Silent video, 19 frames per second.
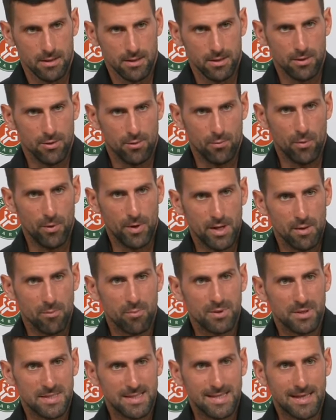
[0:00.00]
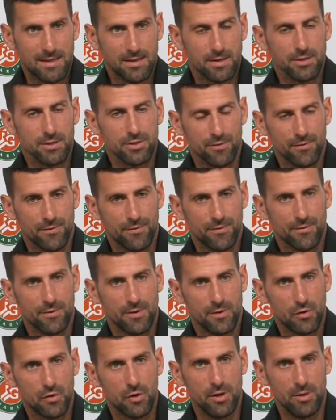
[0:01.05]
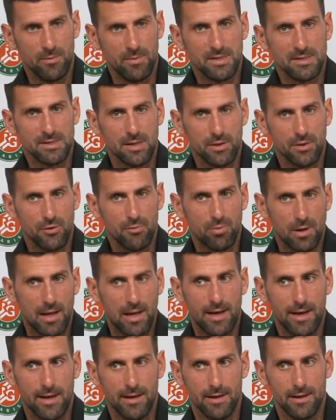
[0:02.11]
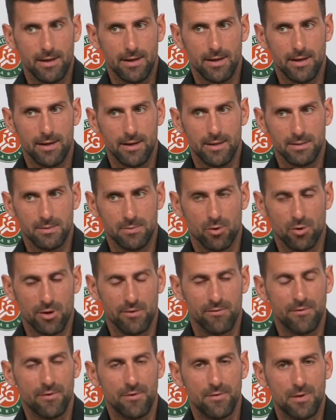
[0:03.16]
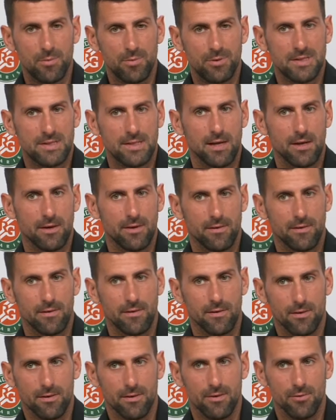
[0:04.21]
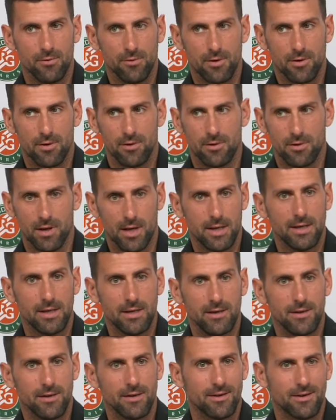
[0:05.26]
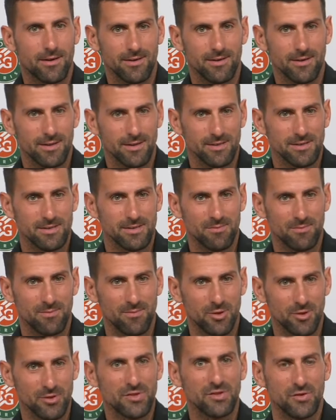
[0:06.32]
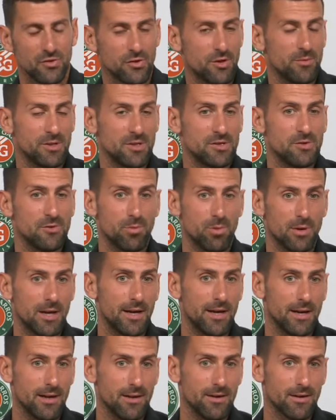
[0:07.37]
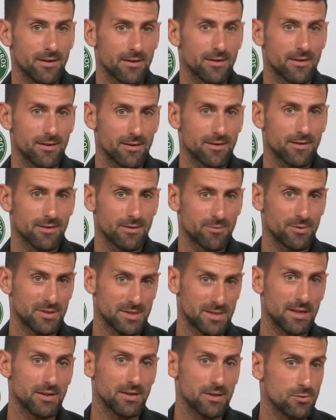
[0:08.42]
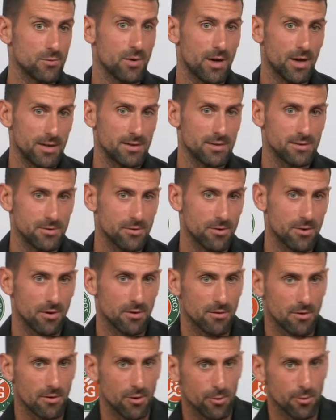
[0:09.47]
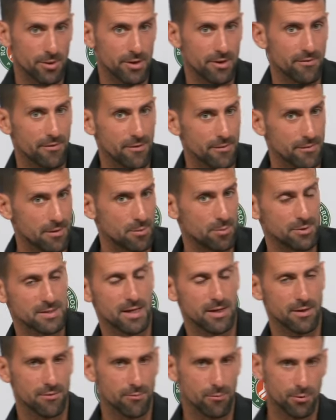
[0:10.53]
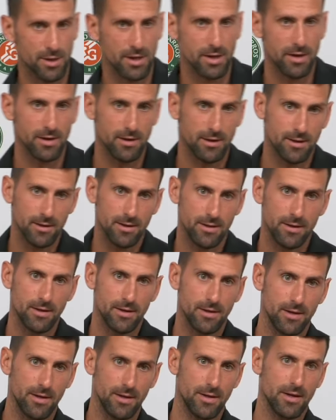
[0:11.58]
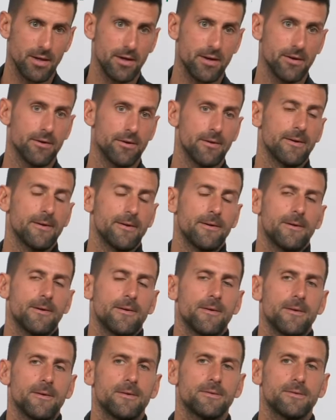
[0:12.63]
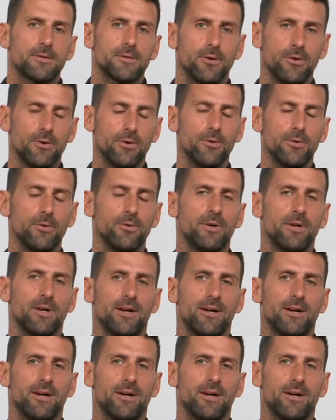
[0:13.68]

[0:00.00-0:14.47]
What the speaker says: winning percentage of the tournaments that you play is more than 50%, you're lucky. Because most of the tournaments you play, percentage-wise, you're lower than 50% of winning in a year. So